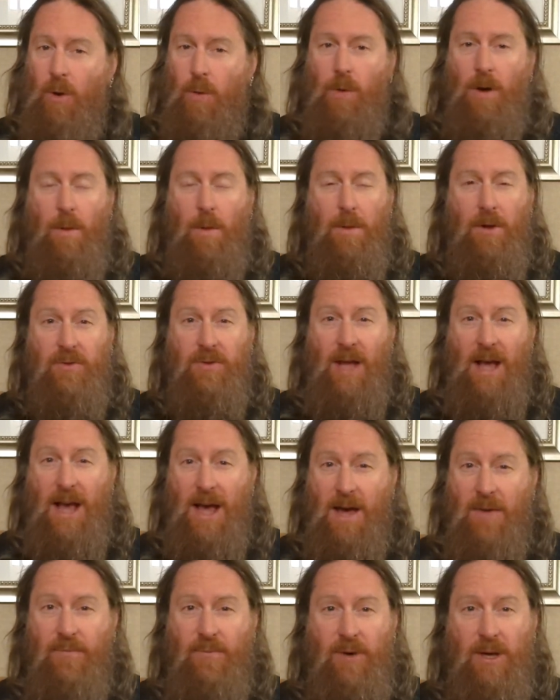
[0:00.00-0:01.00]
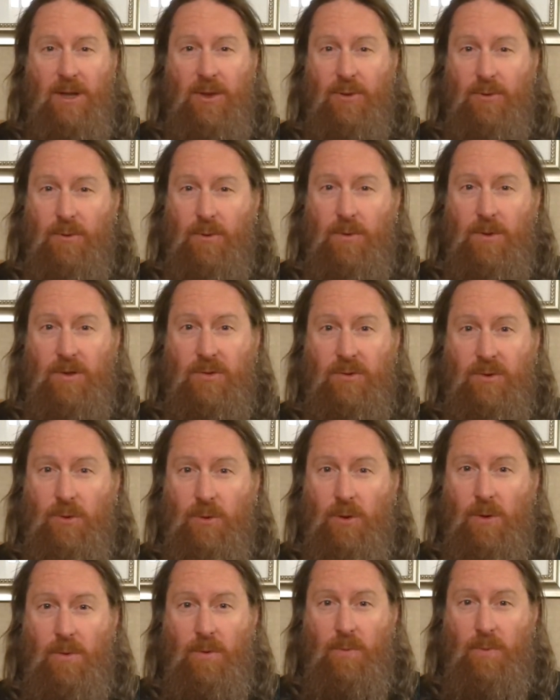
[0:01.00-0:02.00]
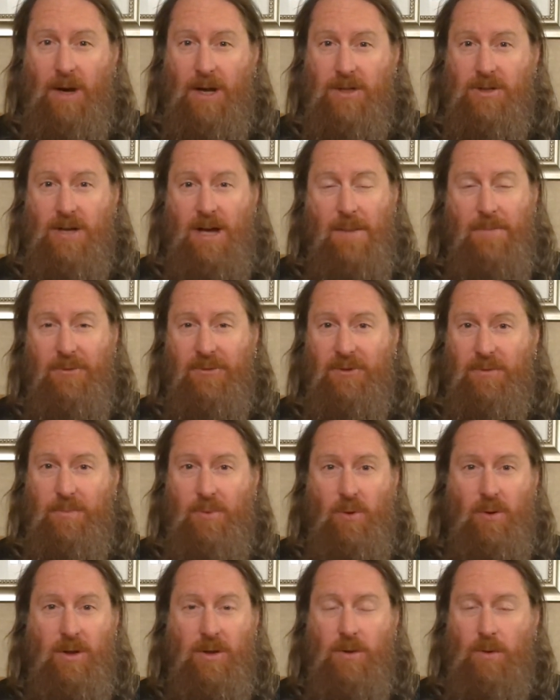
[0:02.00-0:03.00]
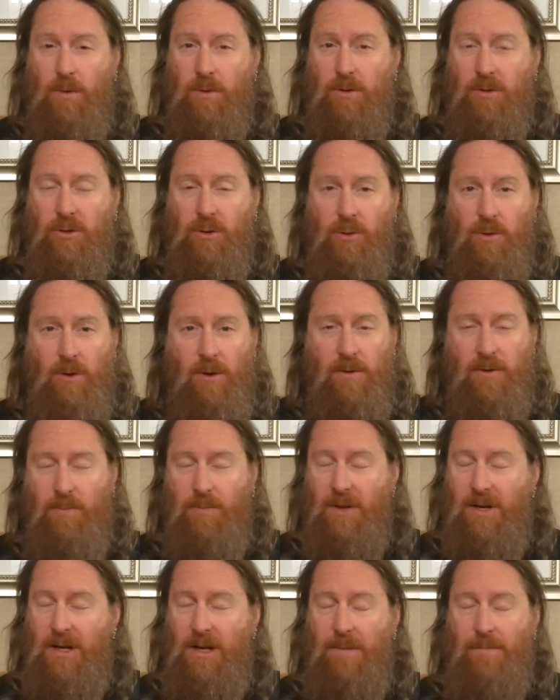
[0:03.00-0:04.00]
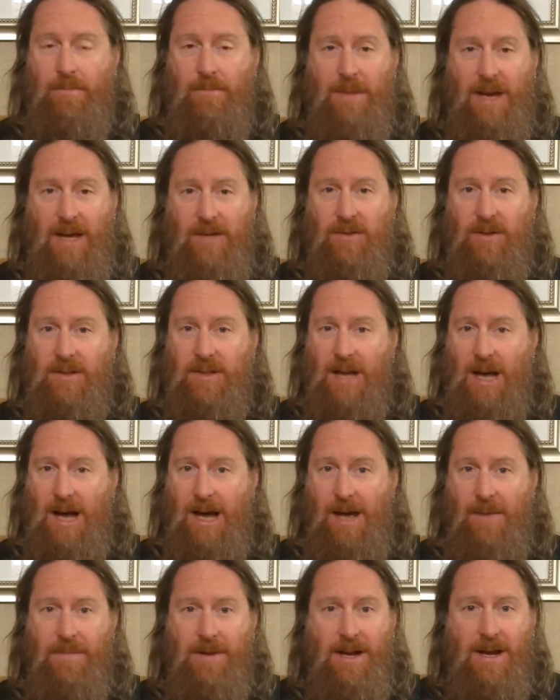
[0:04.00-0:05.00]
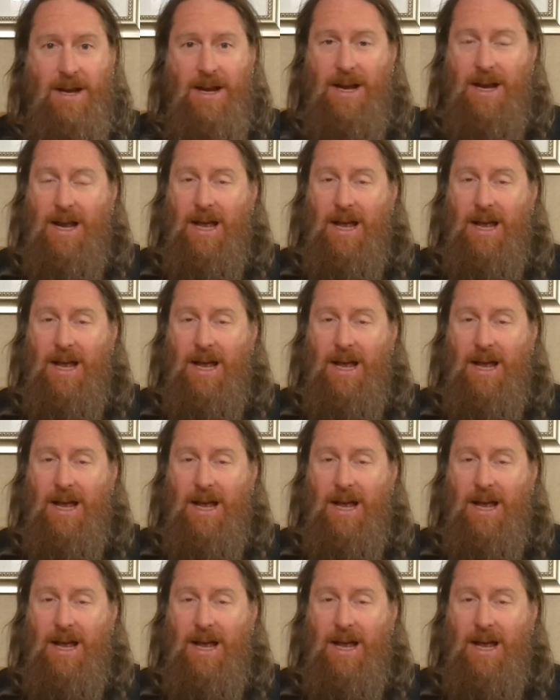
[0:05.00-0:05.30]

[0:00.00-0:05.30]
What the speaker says: We're almost halfway through this tour with Whitechapel supporting Lorna Shore. It's been an amazing time.